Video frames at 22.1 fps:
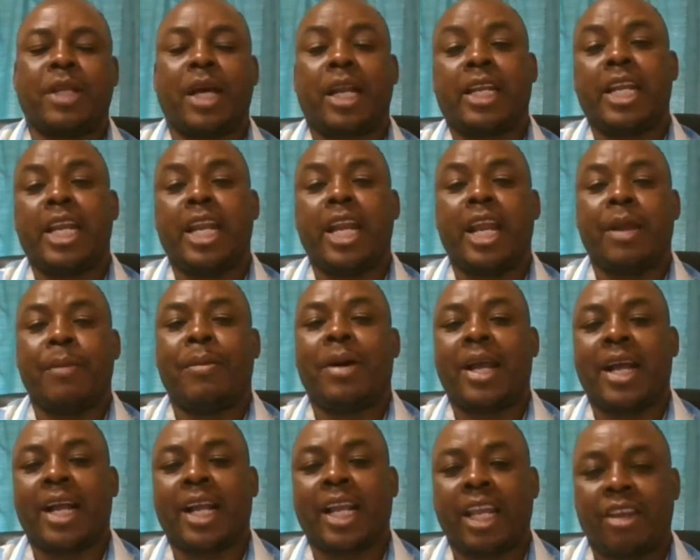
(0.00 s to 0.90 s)
that
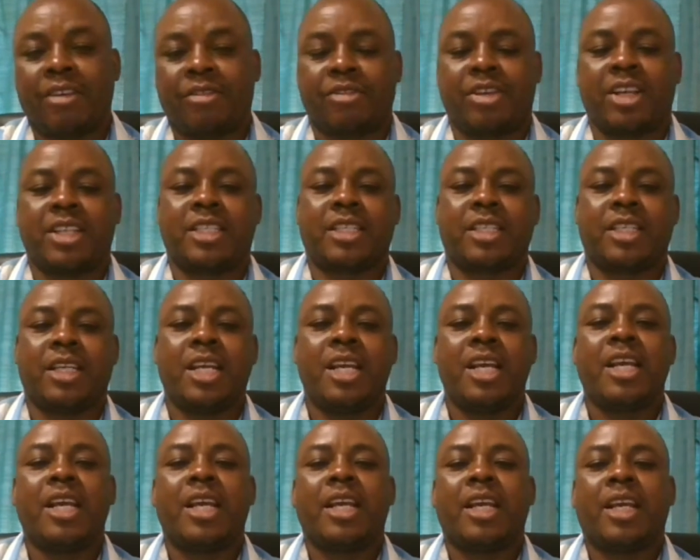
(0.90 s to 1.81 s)
Nehemiah gave us
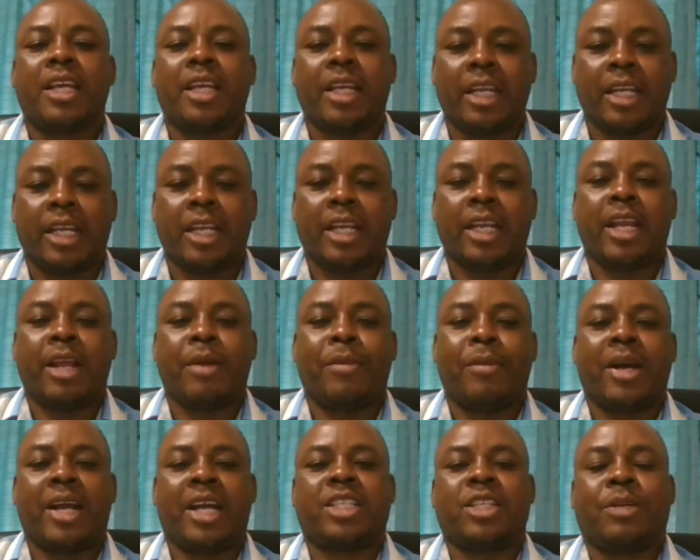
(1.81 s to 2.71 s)
in
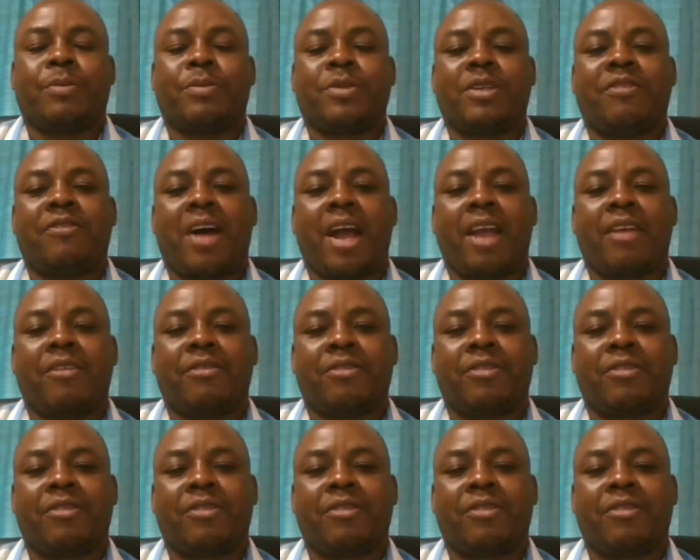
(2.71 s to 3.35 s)
Nehemiah chapter 5.